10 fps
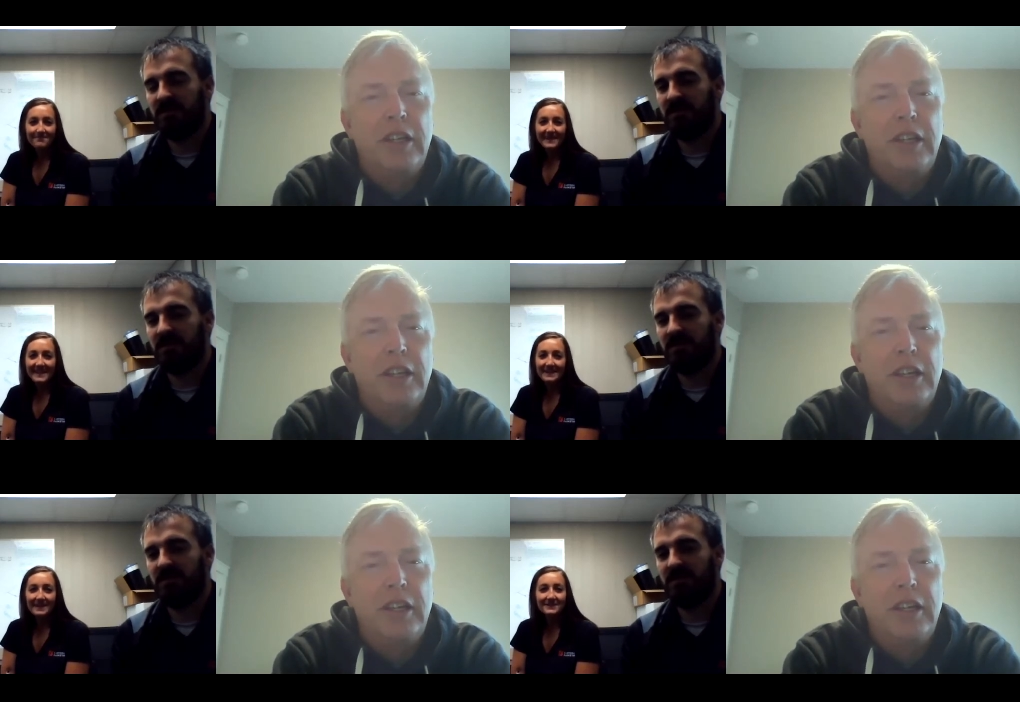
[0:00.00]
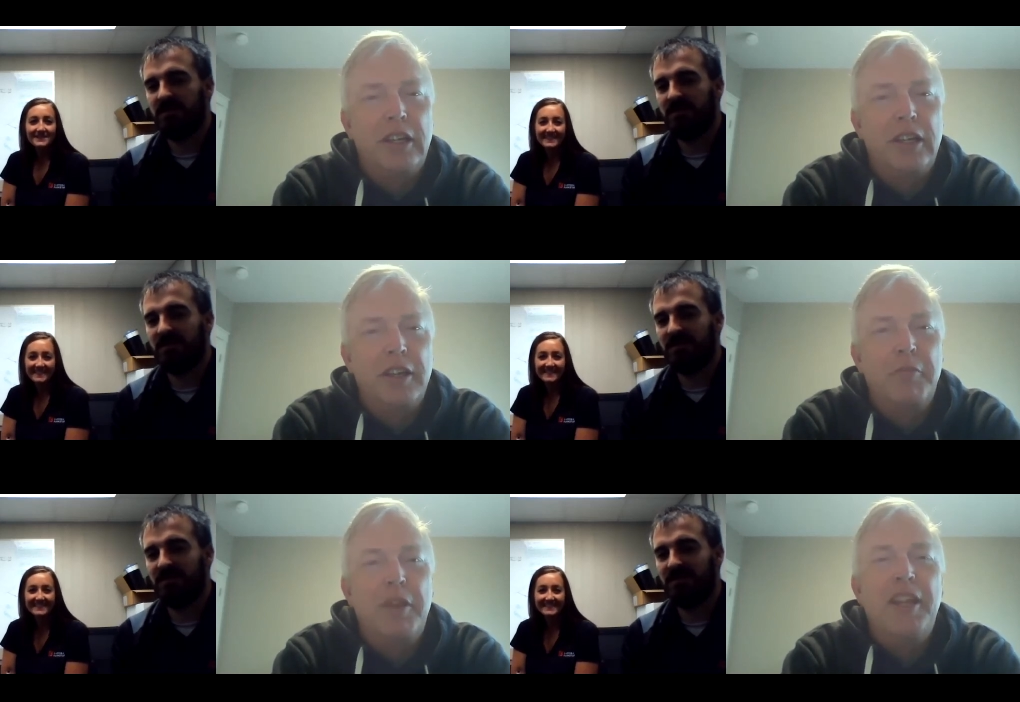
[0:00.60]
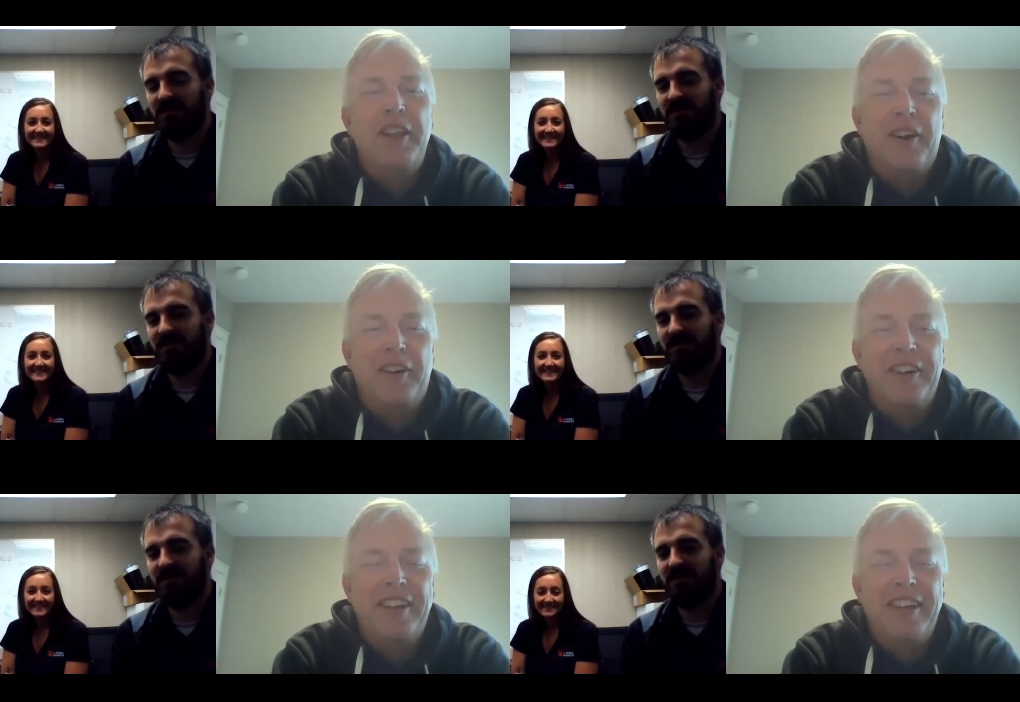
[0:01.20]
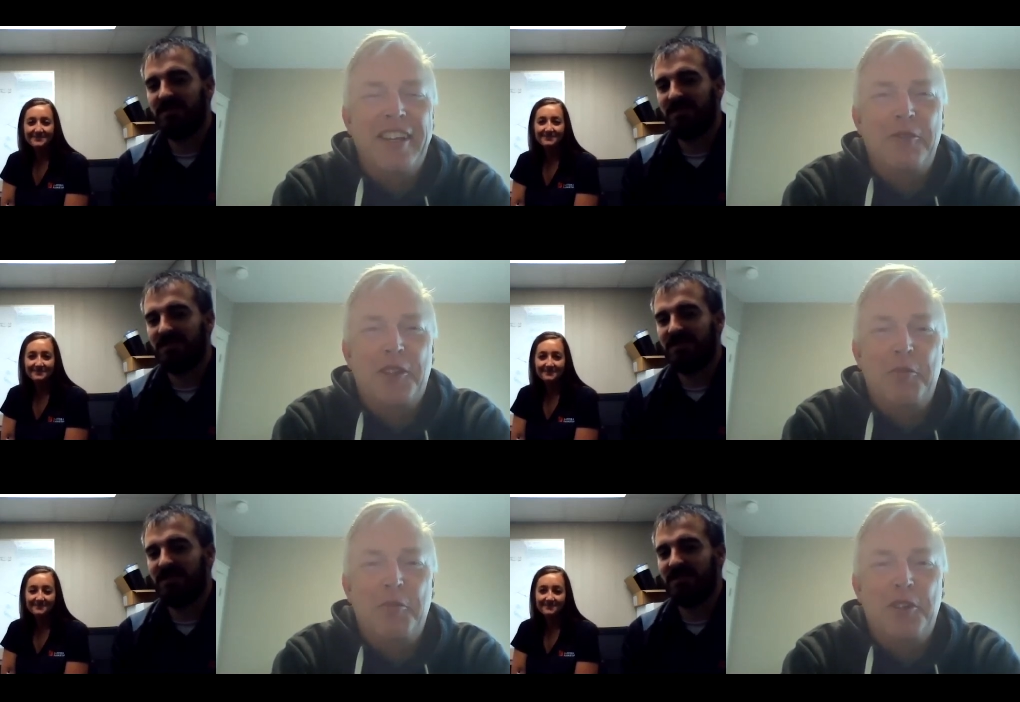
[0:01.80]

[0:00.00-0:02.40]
Speaker 1: Menino. Menino. He was going to be